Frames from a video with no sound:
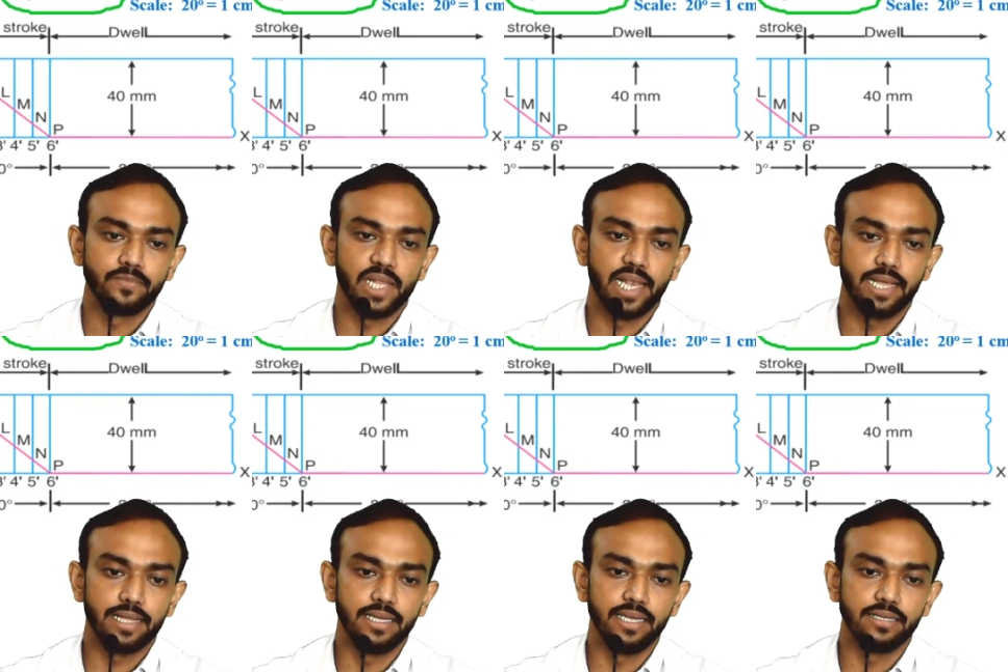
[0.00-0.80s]
like
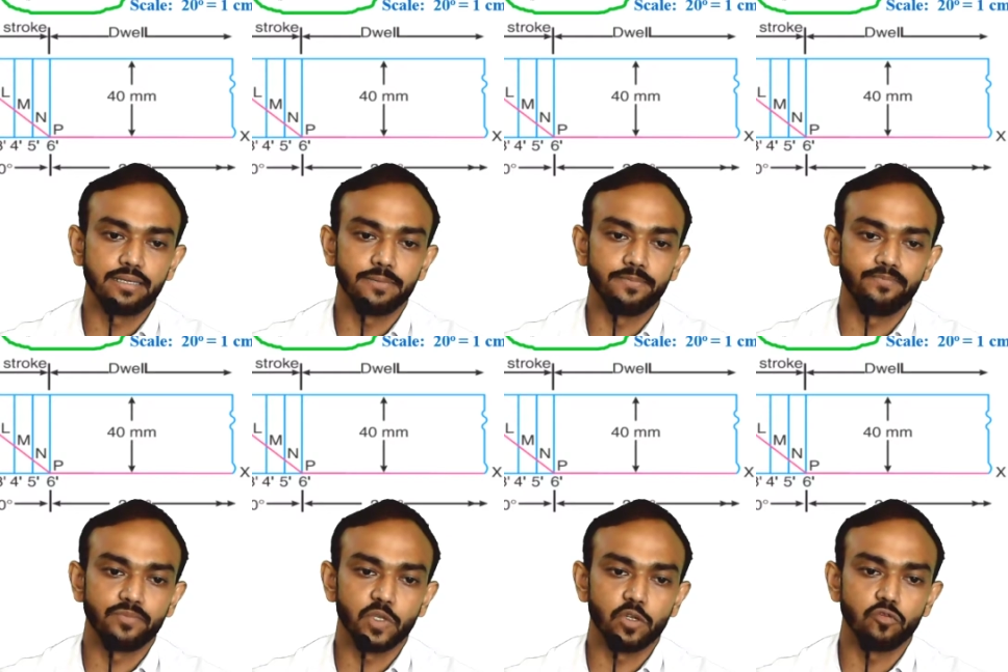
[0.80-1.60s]
this.
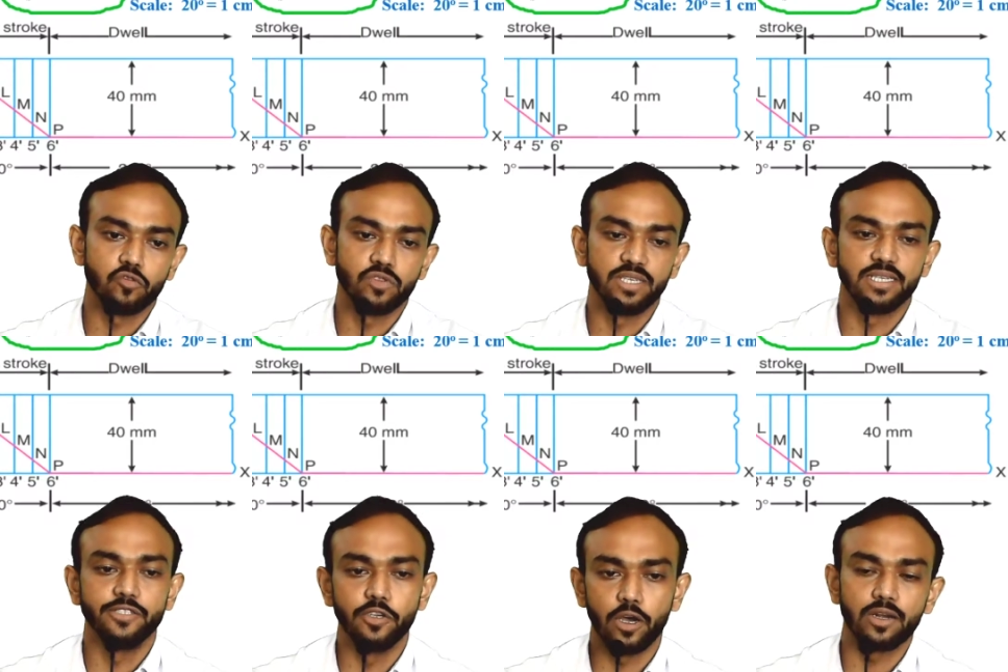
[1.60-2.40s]
So this
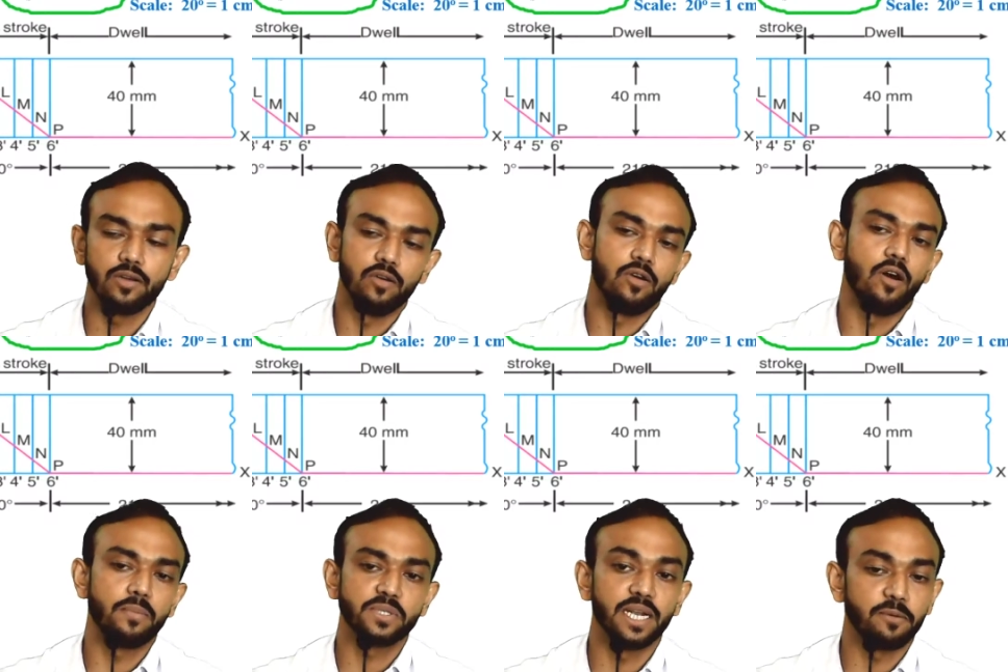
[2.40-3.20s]
is your
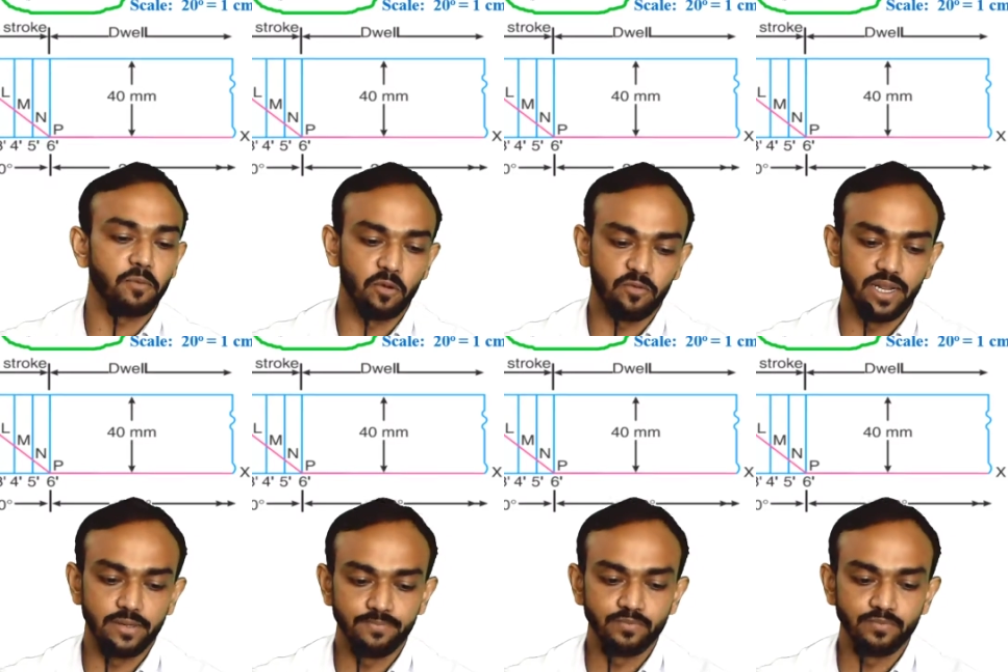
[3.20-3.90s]
offset profile.